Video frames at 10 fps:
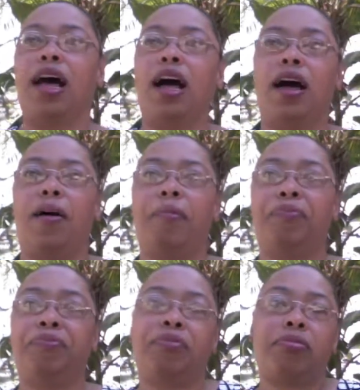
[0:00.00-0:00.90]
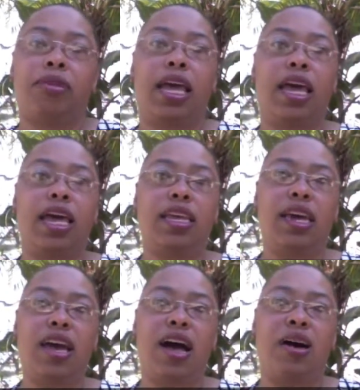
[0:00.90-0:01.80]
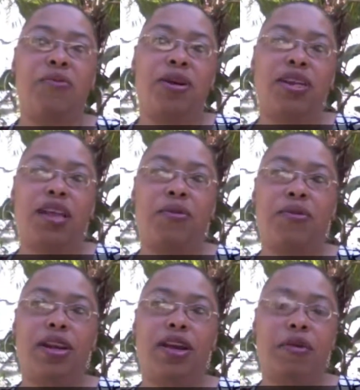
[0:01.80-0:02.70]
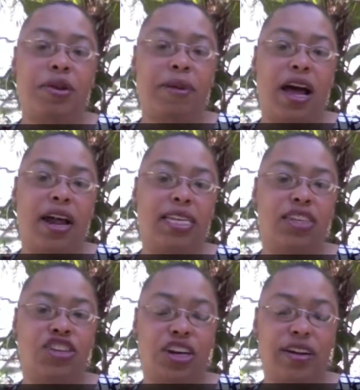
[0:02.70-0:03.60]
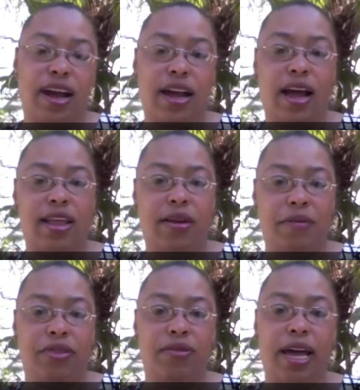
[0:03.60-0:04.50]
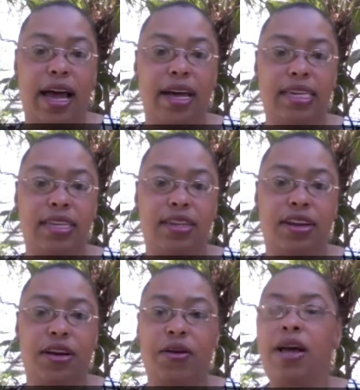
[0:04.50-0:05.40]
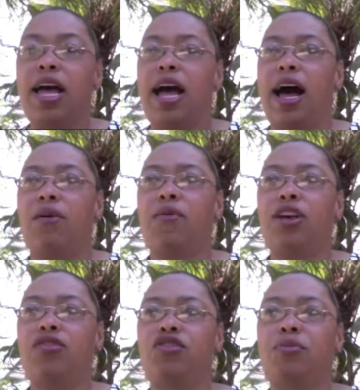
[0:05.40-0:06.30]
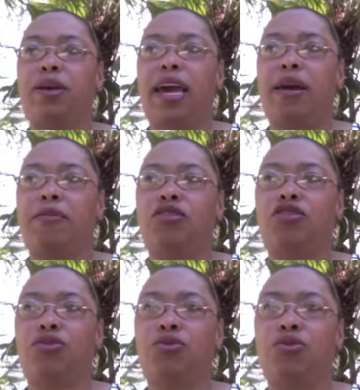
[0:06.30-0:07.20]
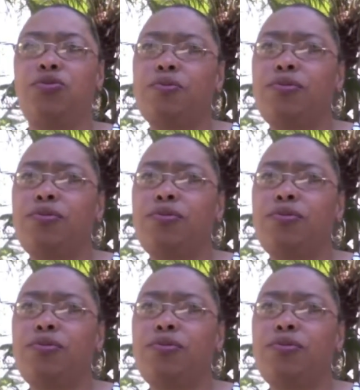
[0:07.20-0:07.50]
And yeah, I want to be honest and share that with you guys. You know, I want you to be able to